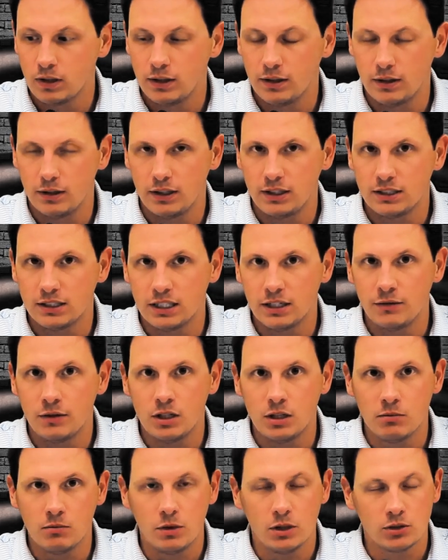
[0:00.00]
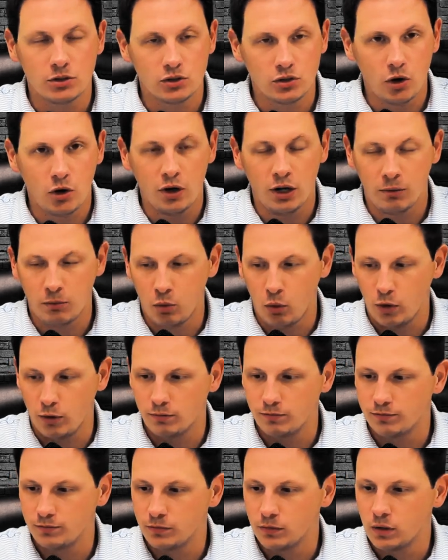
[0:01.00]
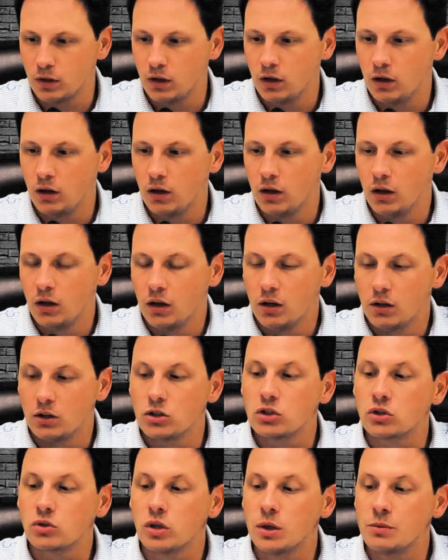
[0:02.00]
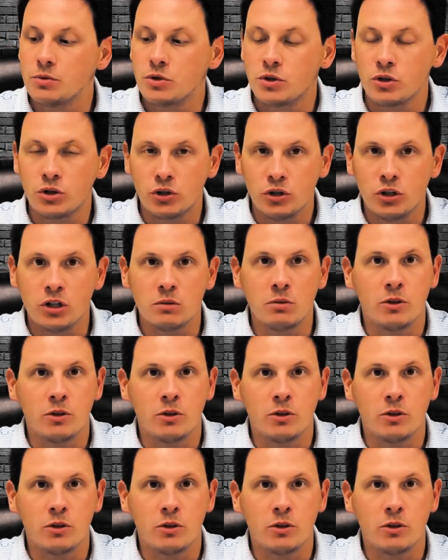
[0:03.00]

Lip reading: At least give them a starting point. Scripts are good,